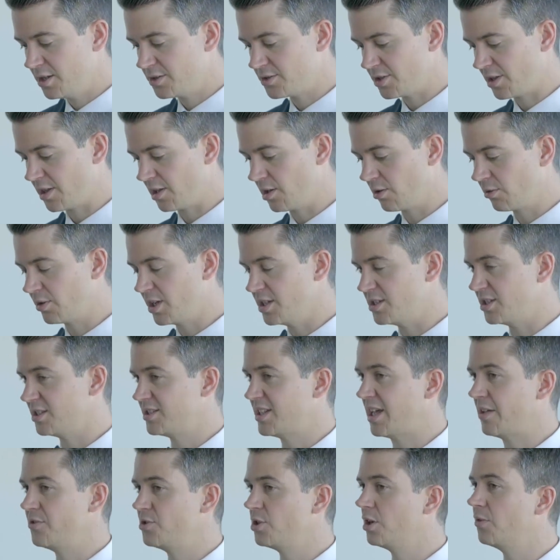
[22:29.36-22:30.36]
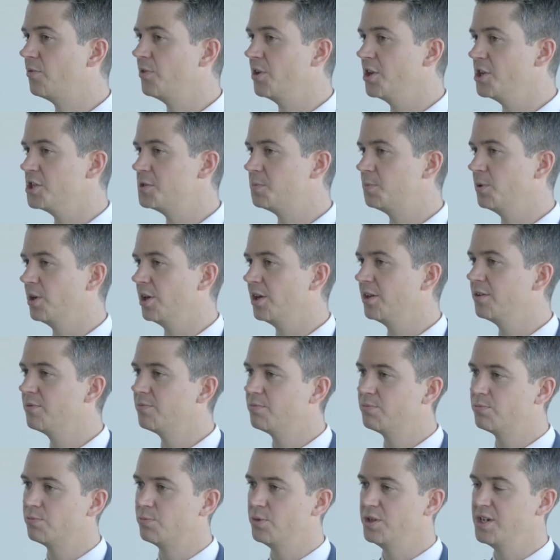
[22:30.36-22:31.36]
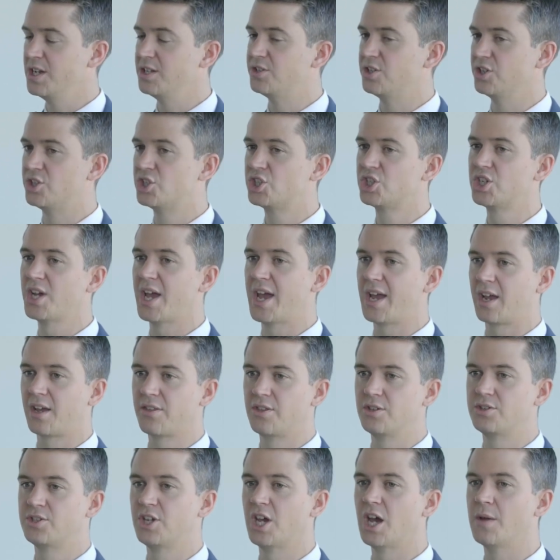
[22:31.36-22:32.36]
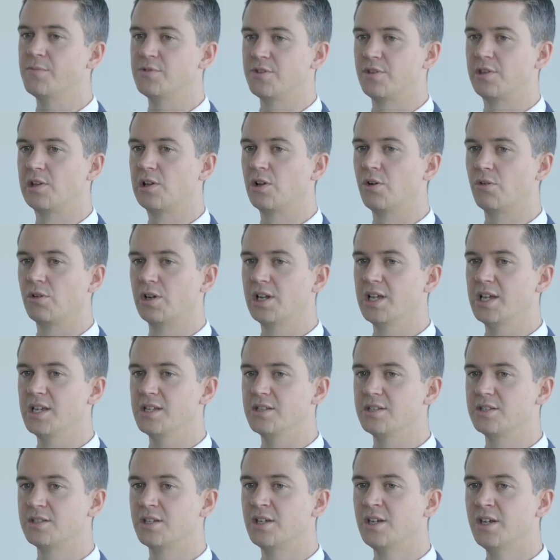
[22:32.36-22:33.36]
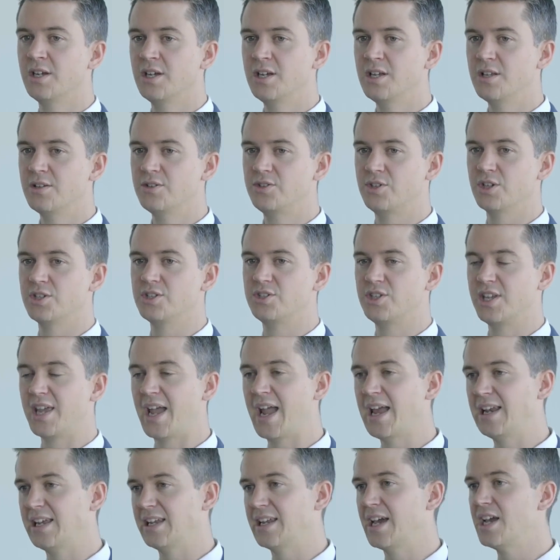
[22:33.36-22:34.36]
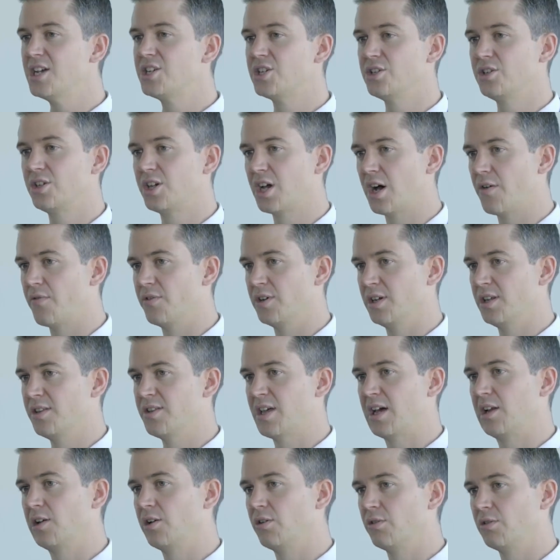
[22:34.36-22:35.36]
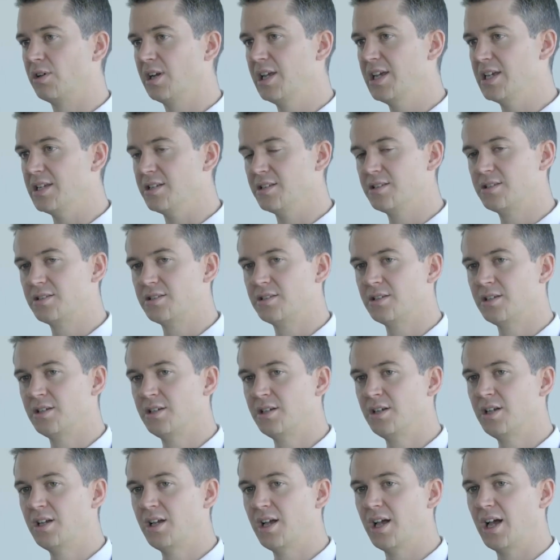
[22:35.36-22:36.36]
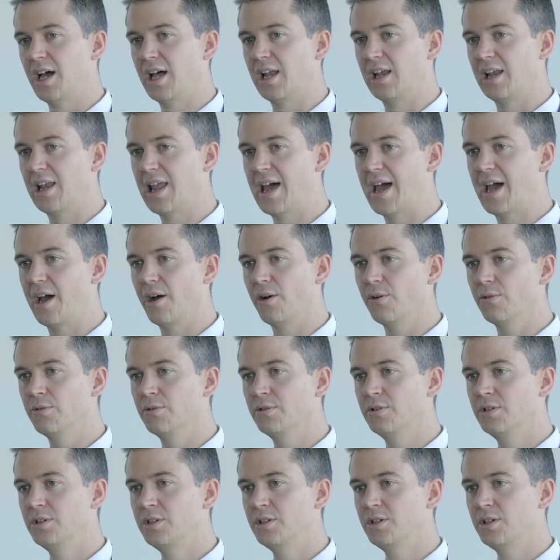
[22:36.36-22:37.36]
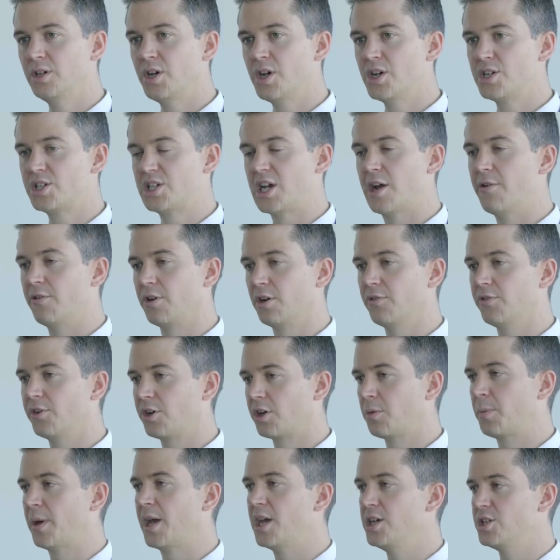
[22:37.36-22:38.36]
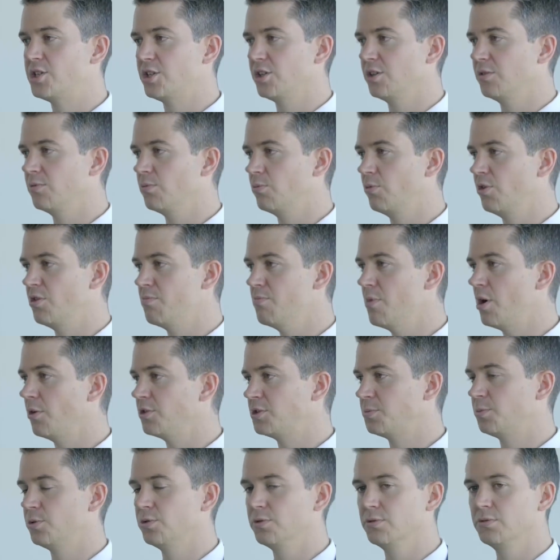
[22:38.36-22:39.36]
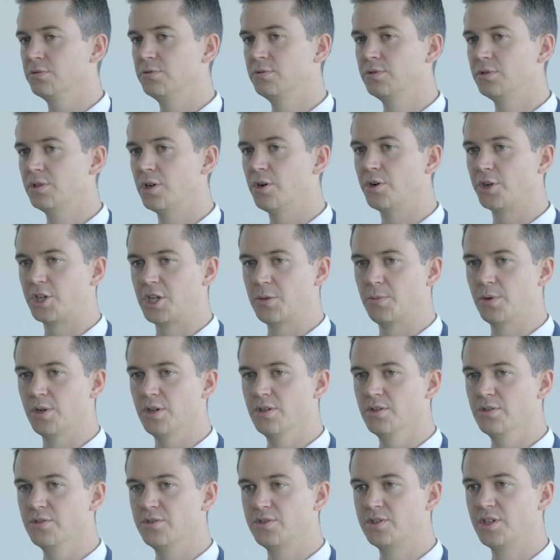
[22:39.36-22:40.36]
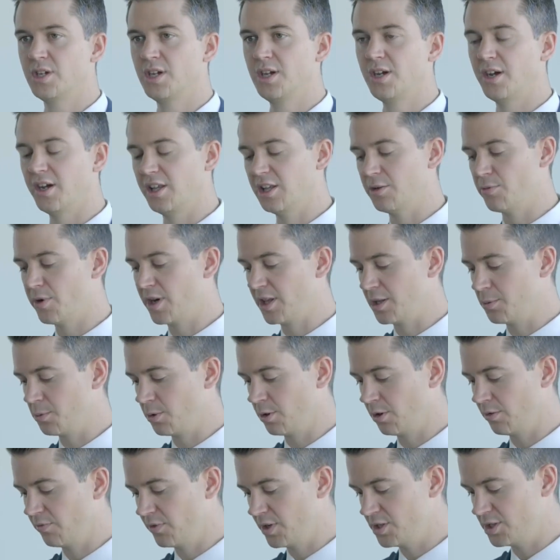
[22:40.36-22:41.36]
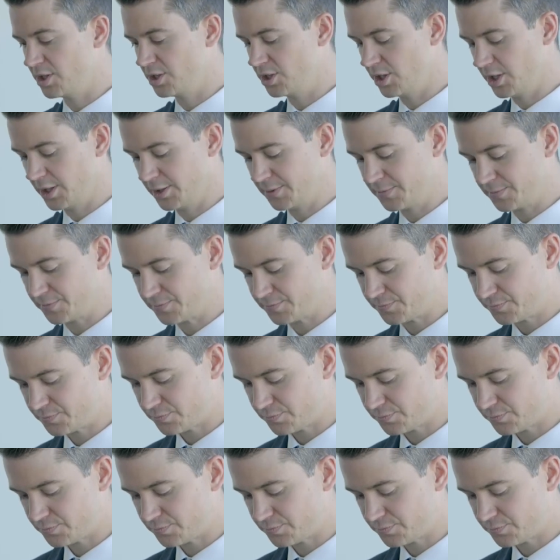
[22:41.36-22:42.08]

So the long lease, it sounds obvious, but we need to check the terms of the long lease. Does the alienation covenant in that long lease allow sharing of occupation with multiple occupants in the way that we're envisaging?